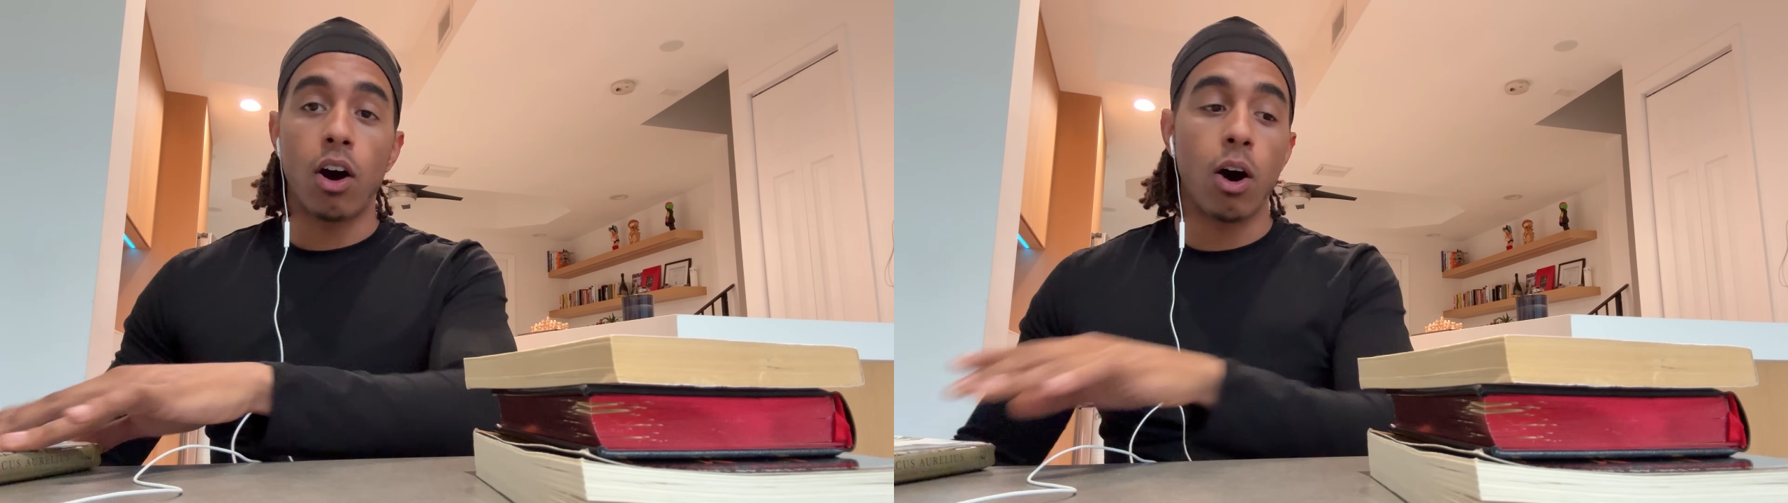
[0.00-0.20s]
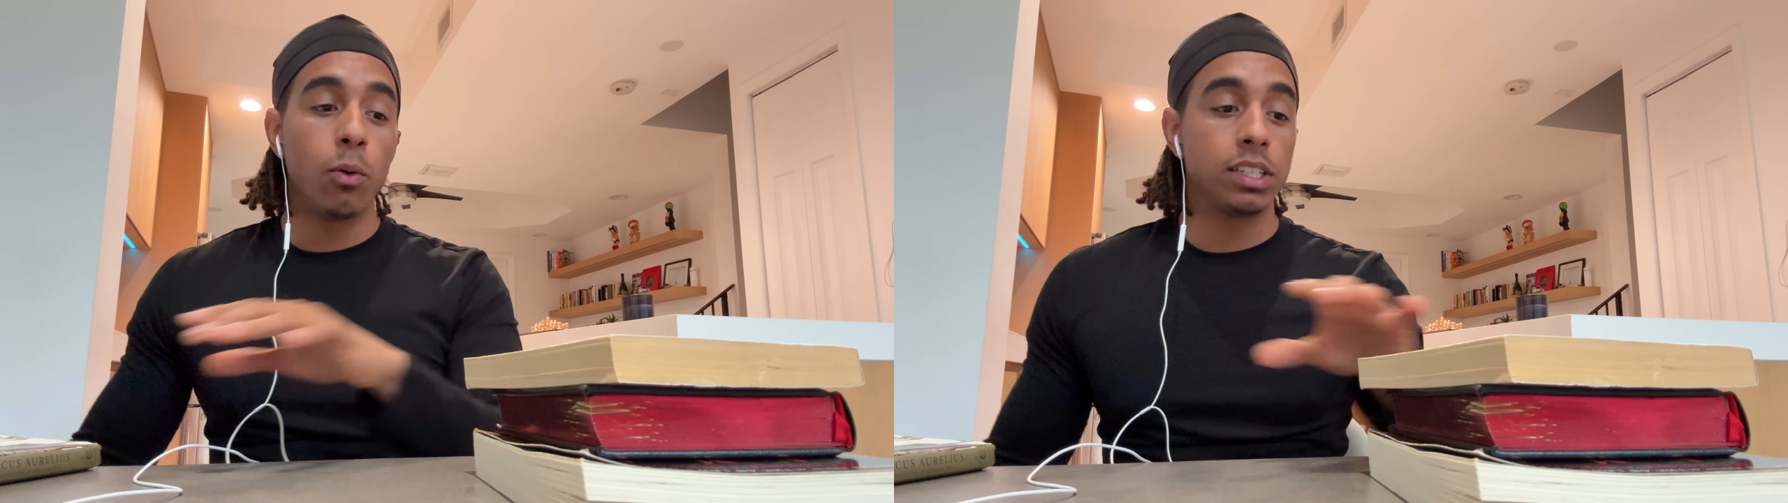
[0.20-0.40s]

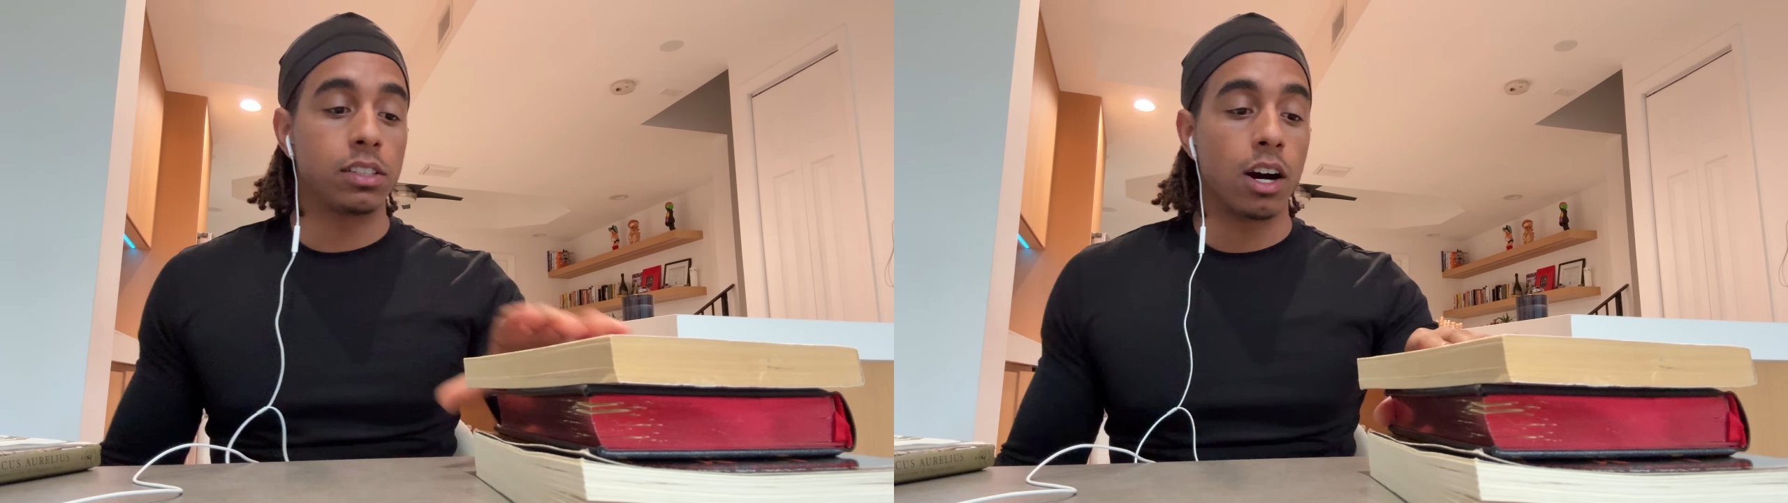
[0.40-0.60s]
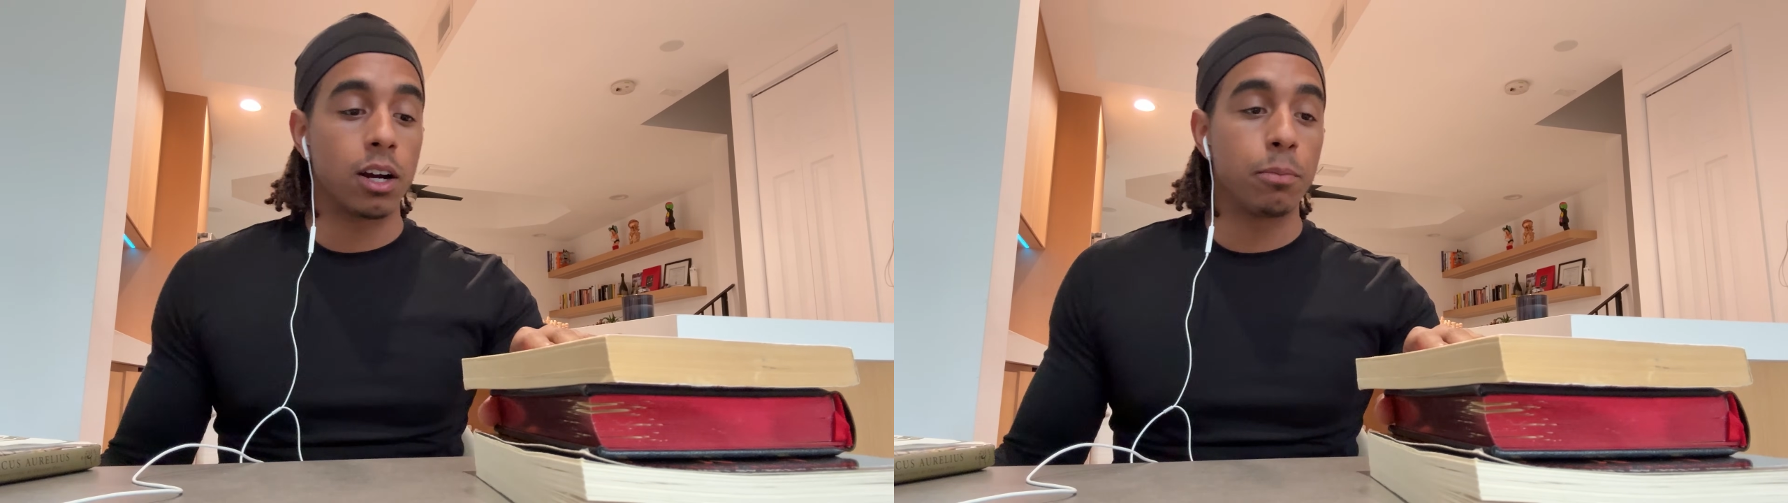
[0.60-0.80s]
always
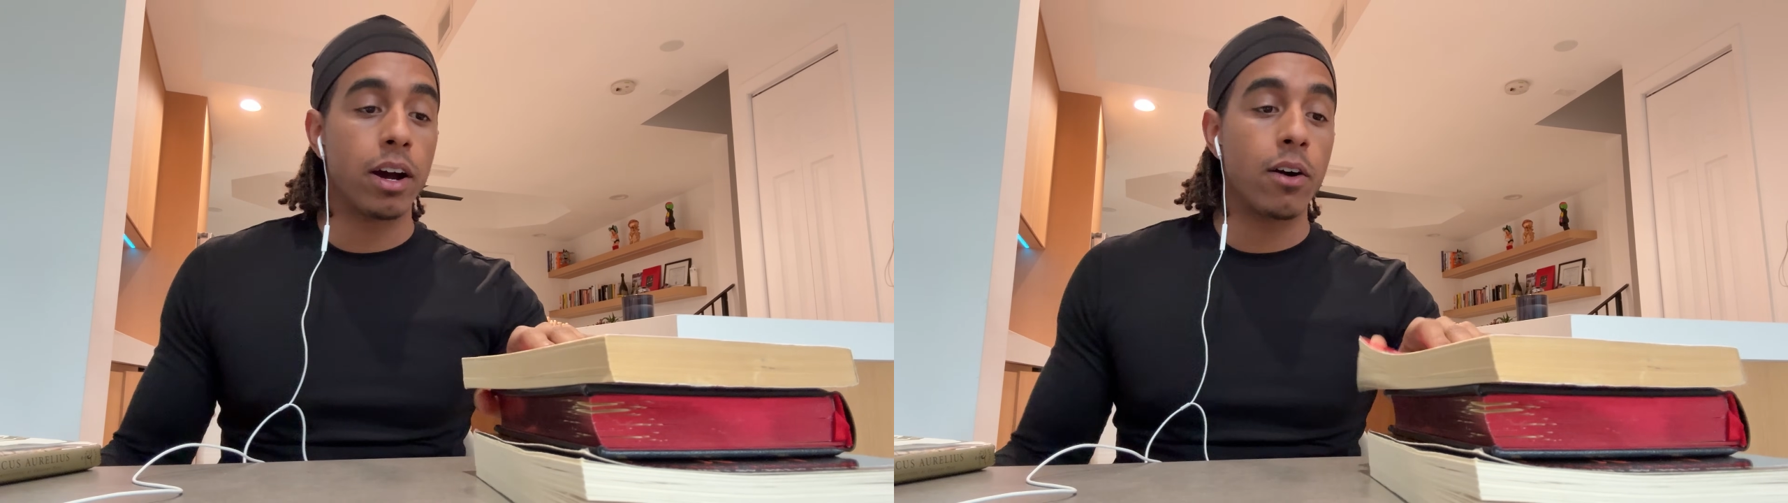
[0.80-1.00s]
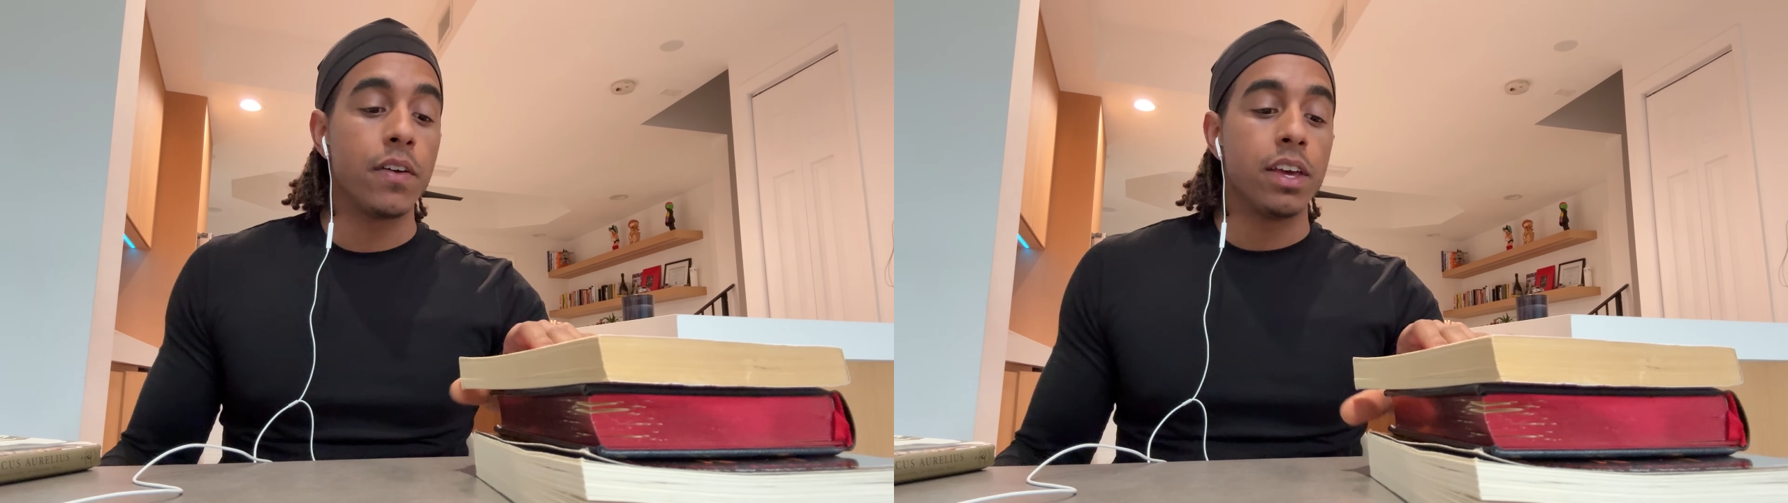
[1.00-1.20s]
talk
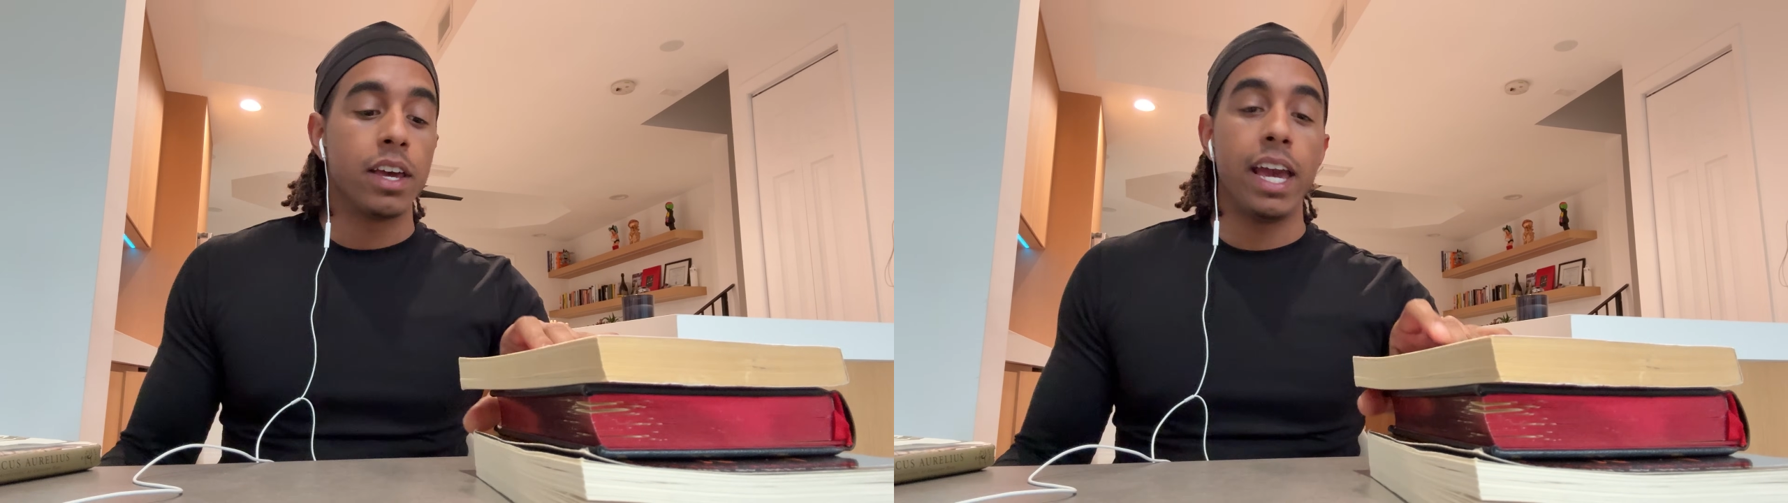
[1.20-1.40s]
about,